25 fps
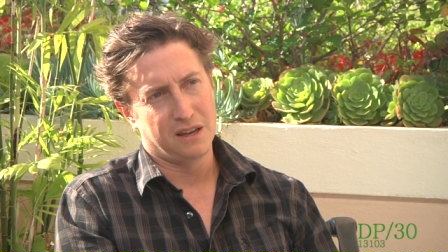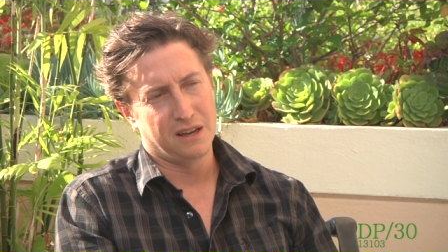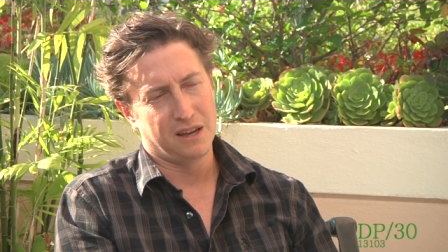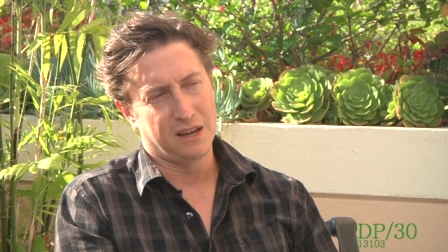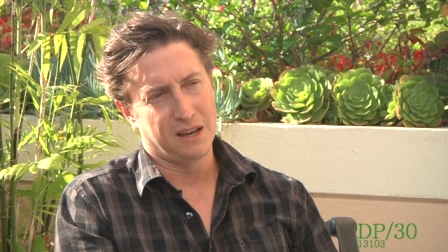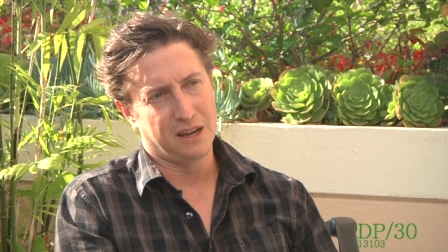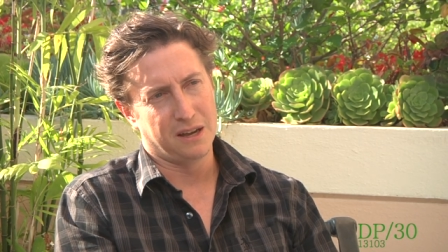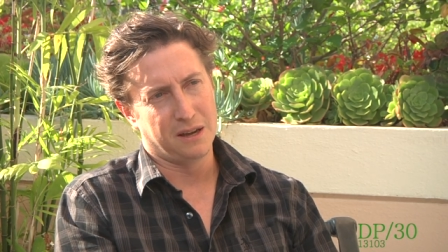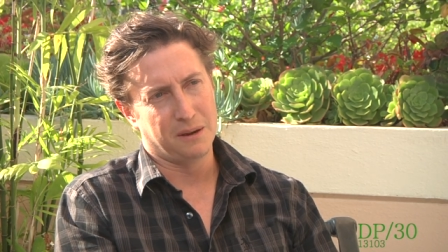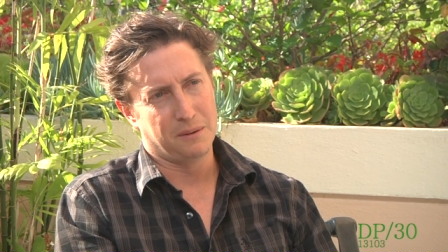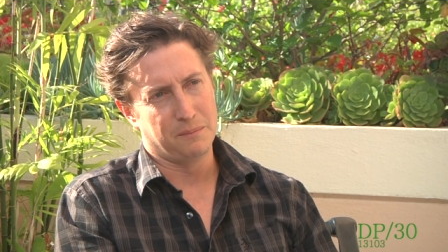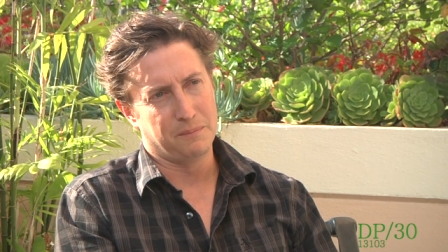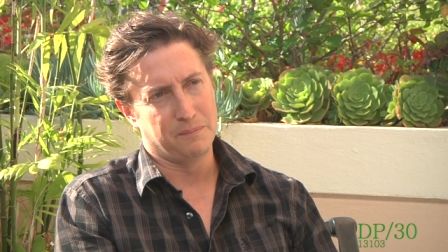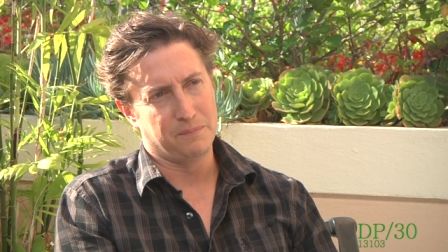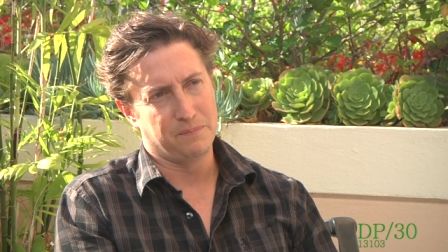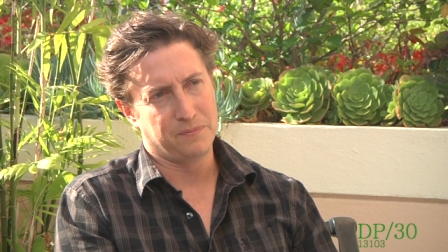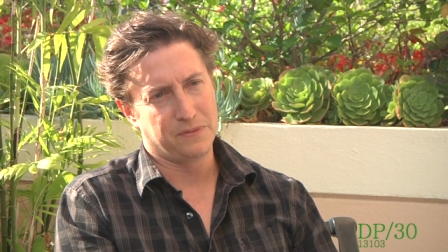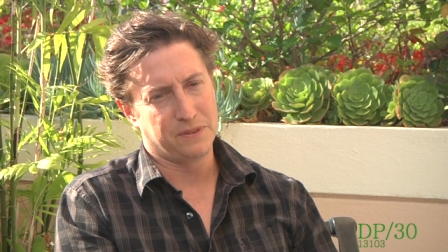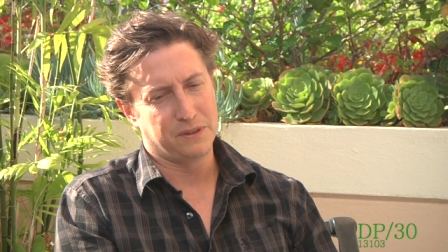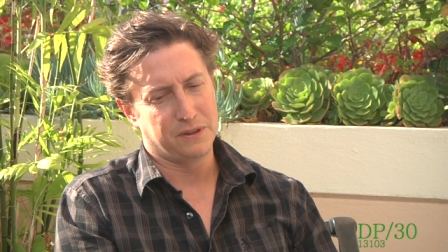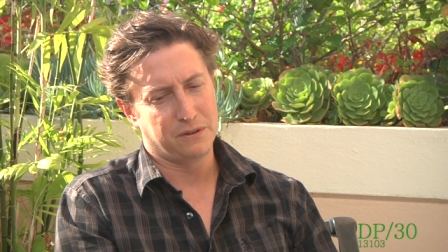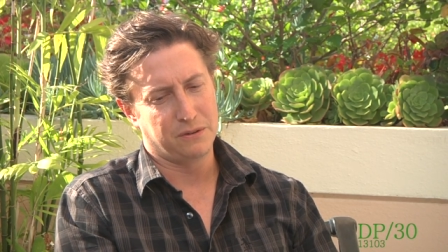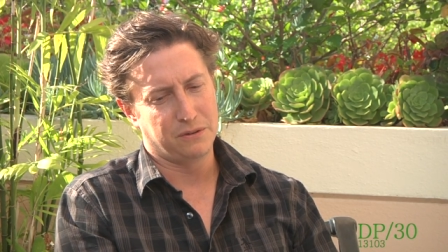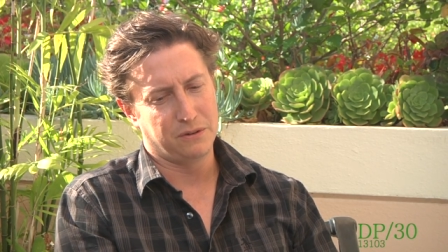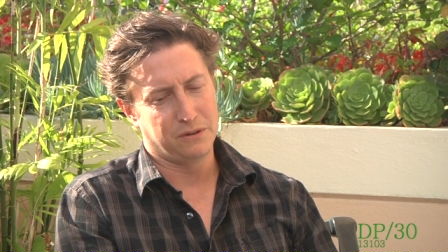um,
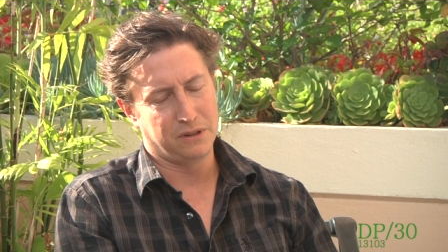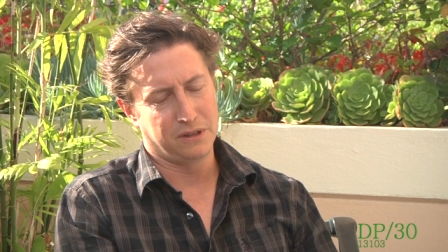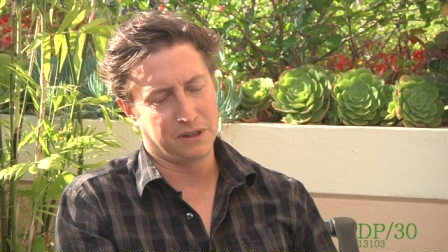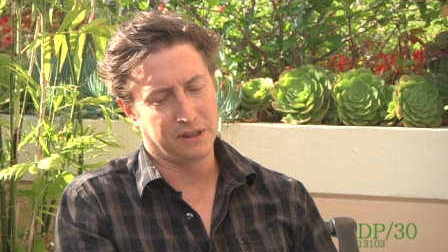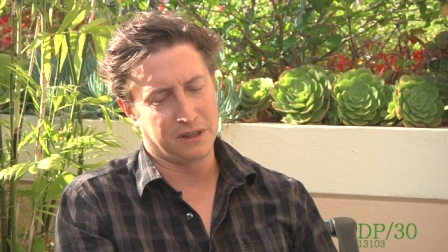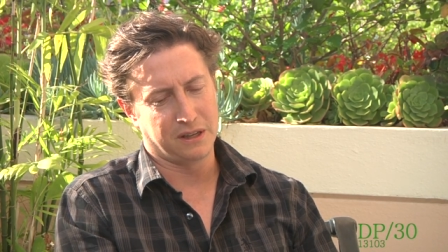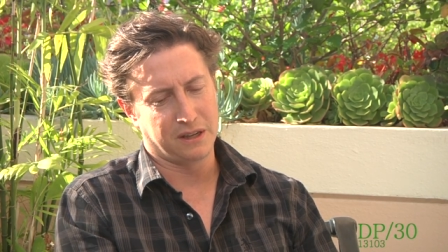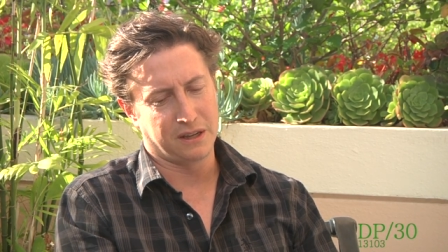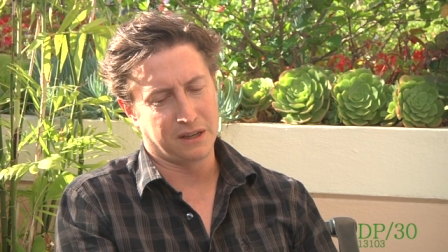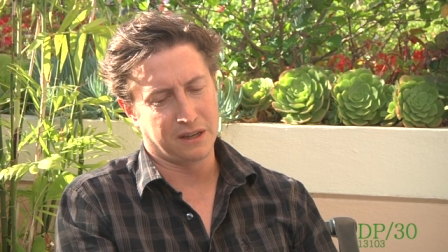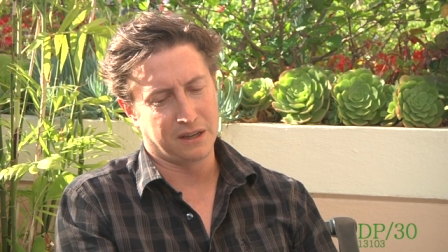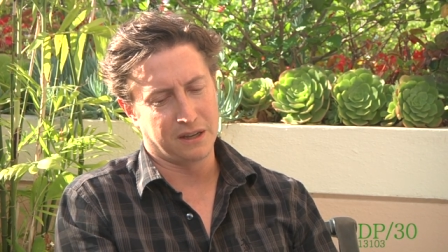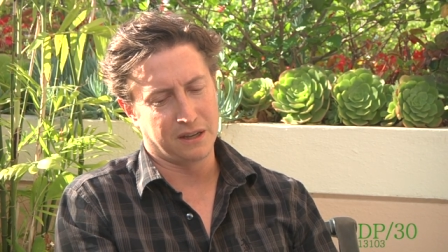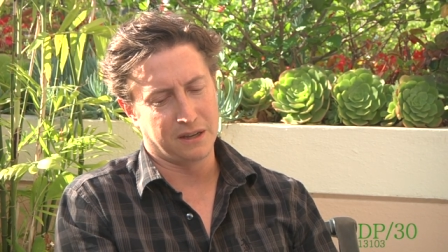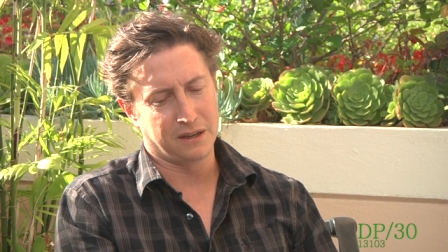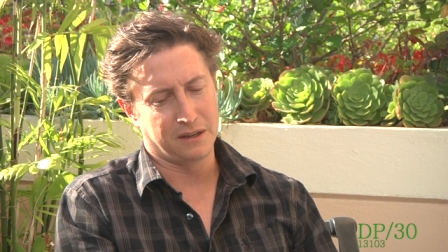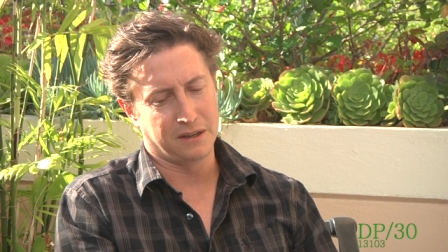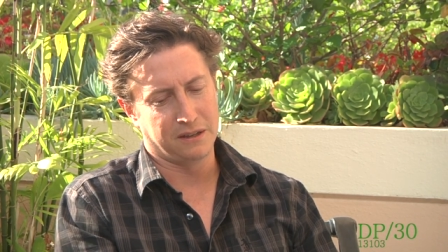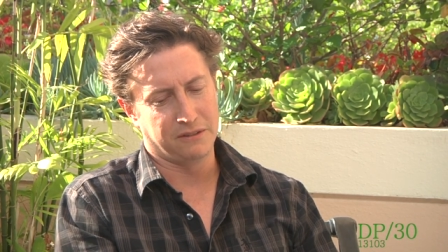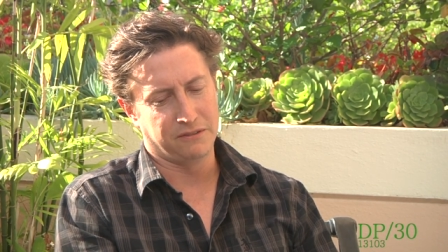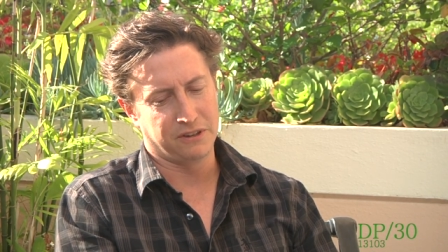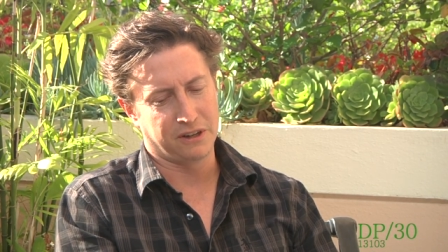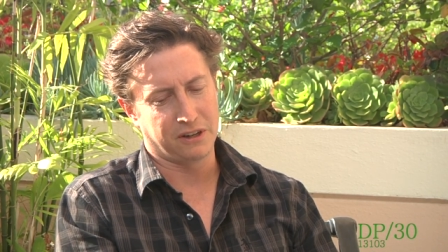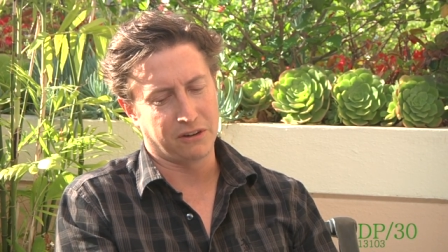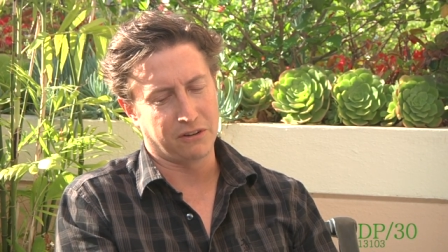really uh,
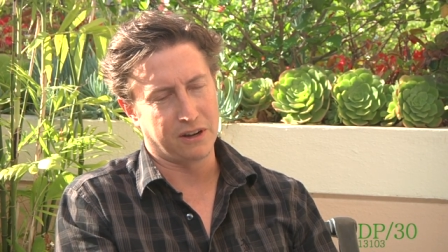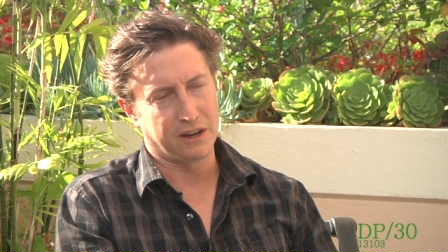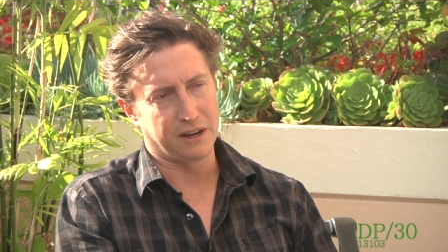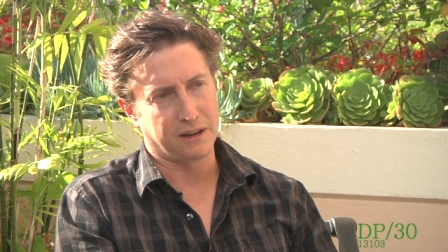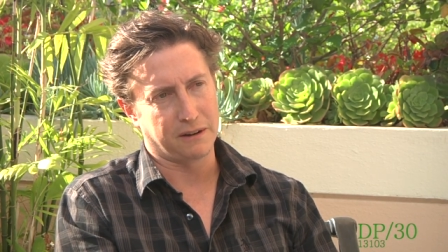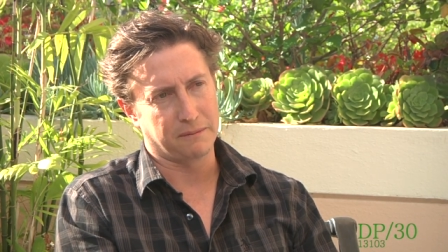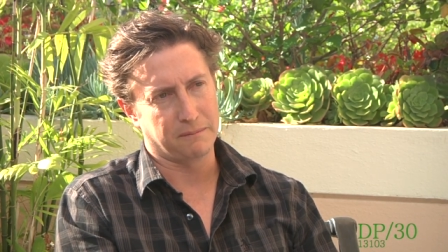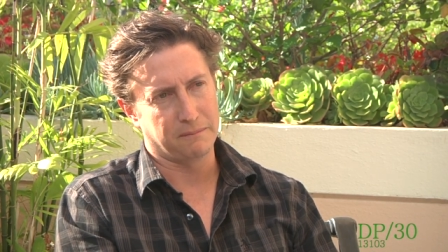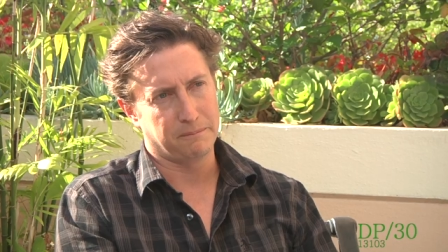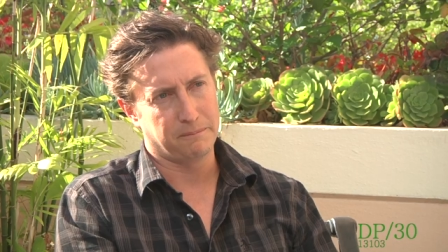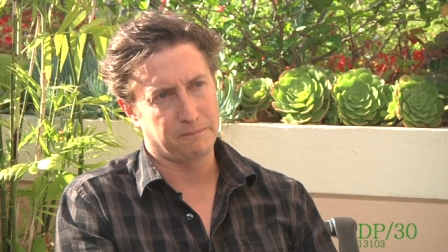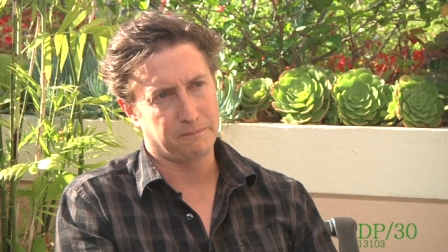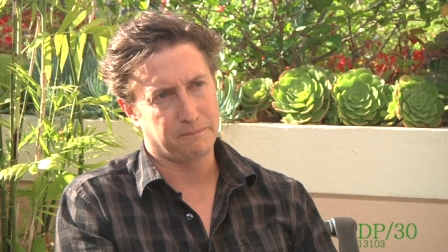invigorating.